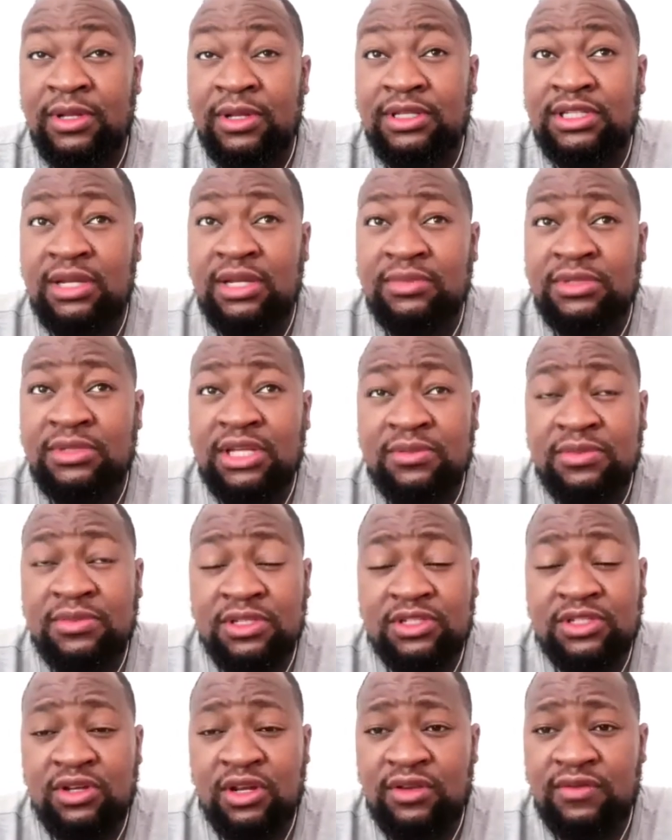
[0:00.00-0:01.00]
And sometimes
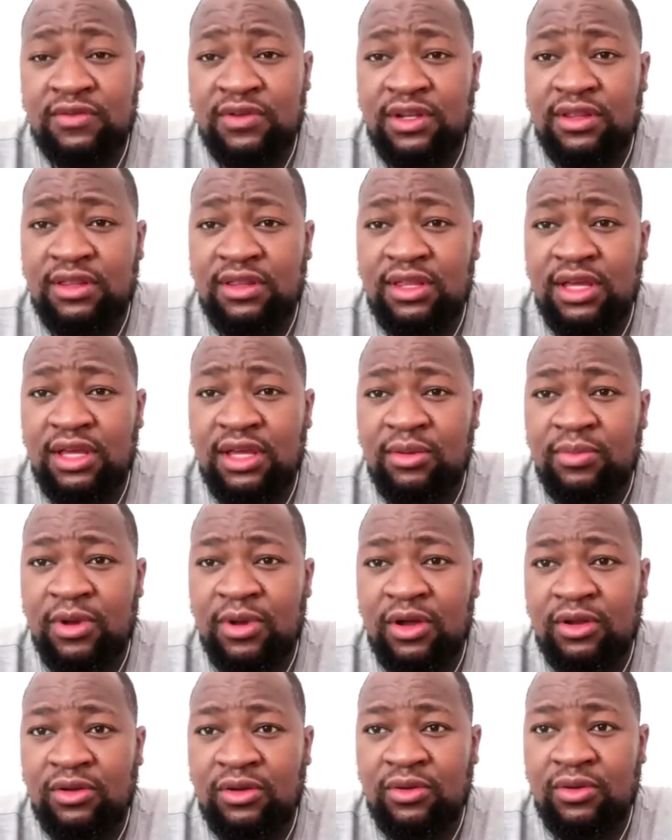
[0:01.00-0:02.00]
it's not even a thing
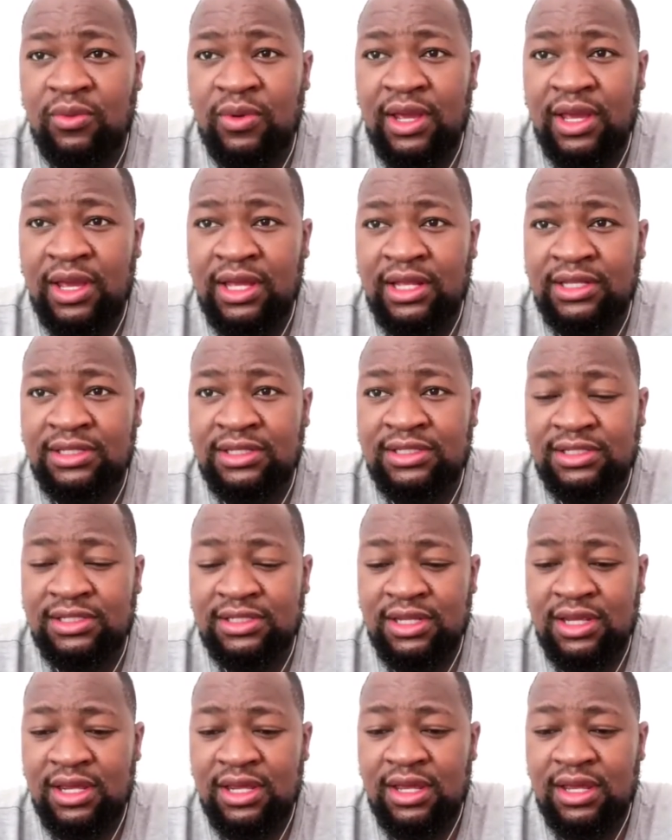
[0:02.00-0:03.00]
about where
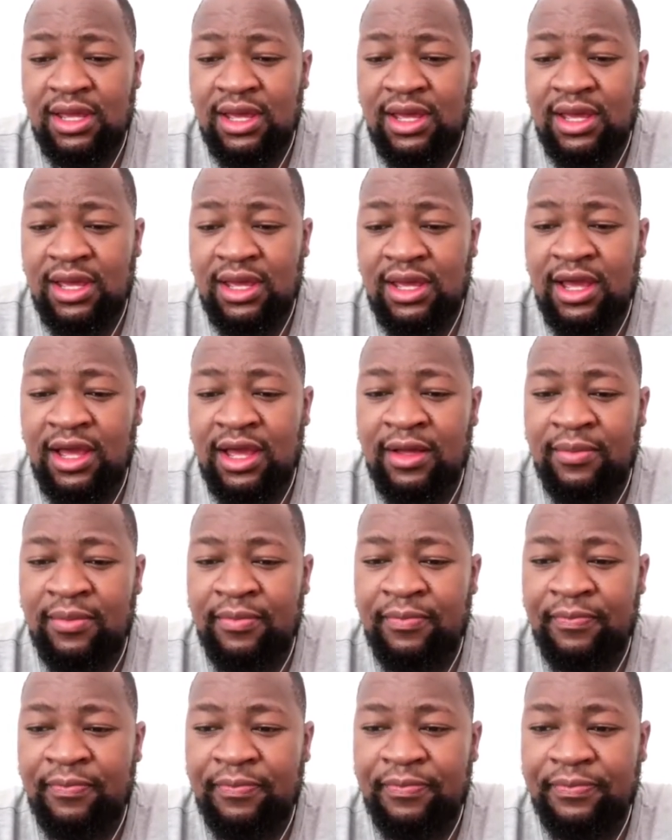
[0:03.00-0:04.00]
it's,
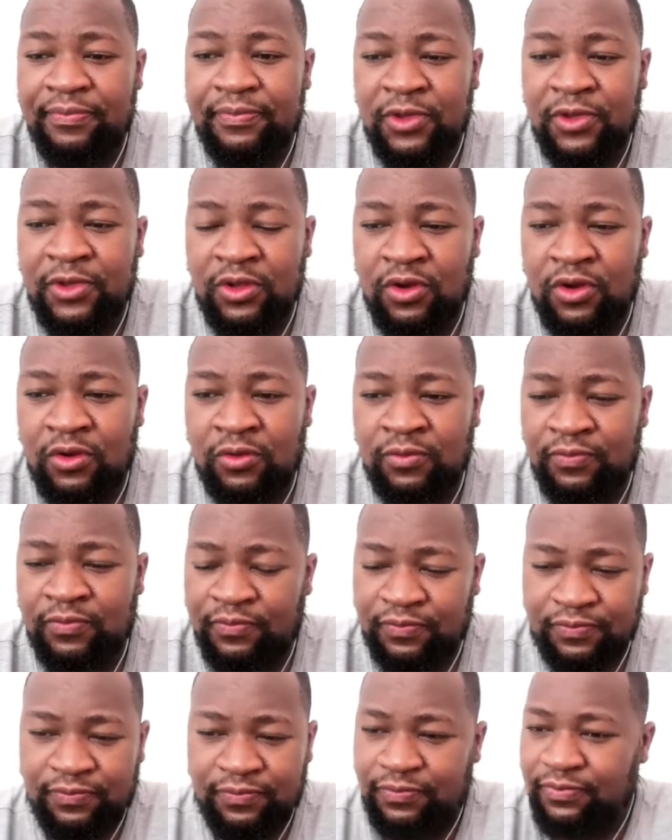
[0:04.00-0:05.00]
you know,
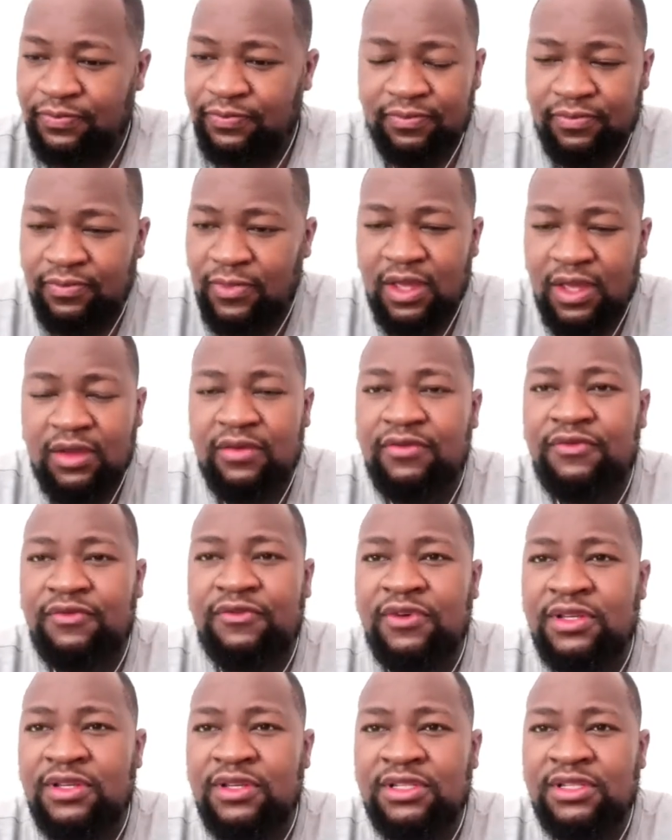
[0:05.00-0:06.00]

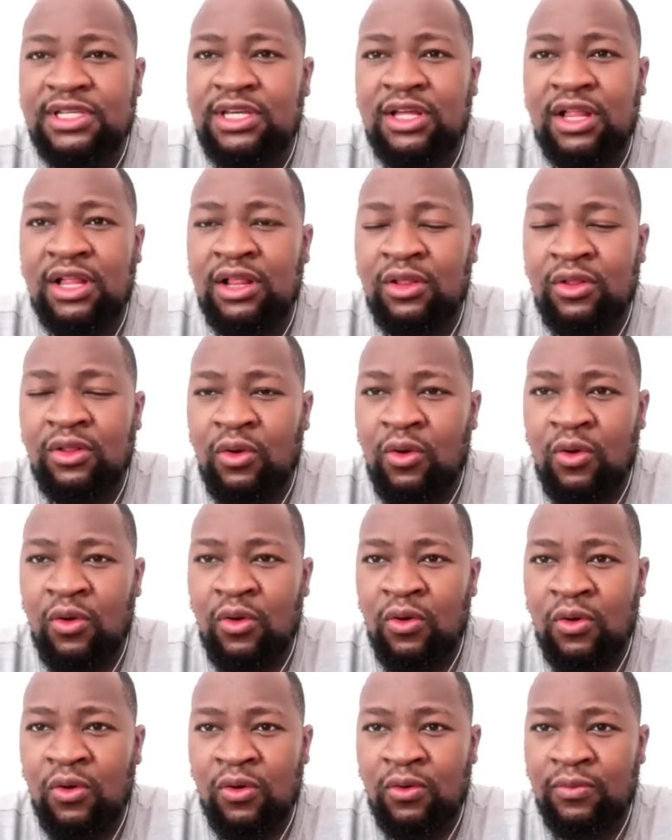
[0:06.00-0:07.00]
physical,
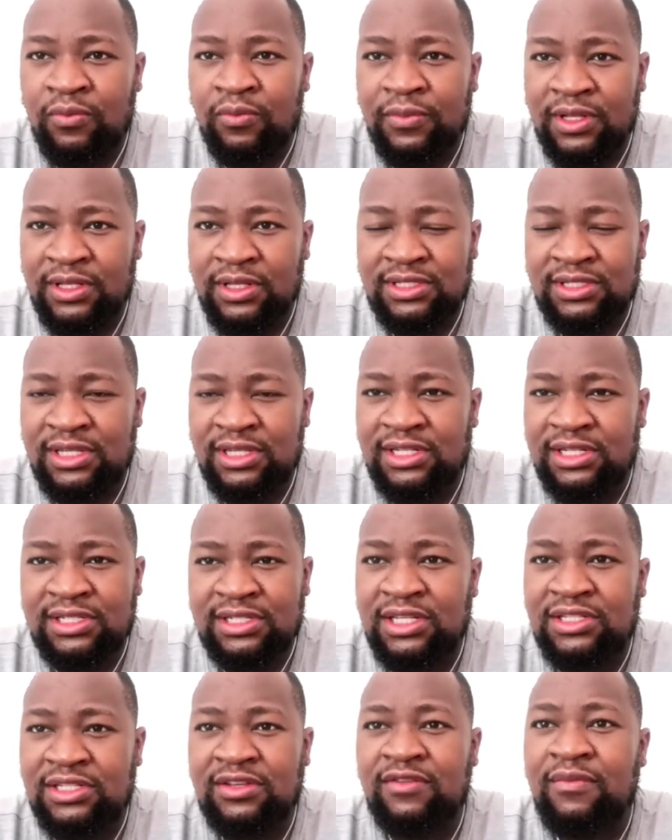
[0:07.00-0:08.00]
or it's in a
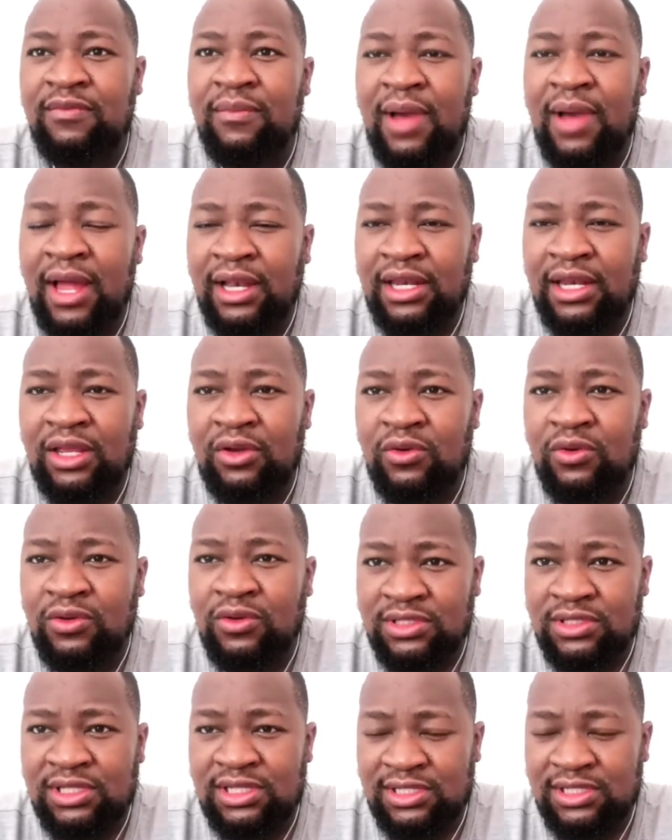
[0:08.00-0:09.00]
sense of money, or
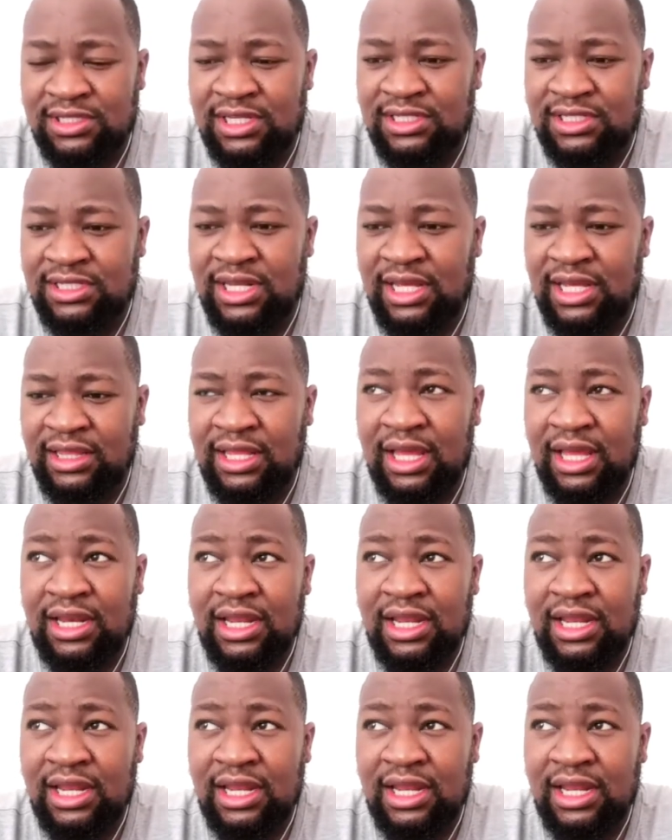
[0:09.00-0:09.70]
it's in a sense like that.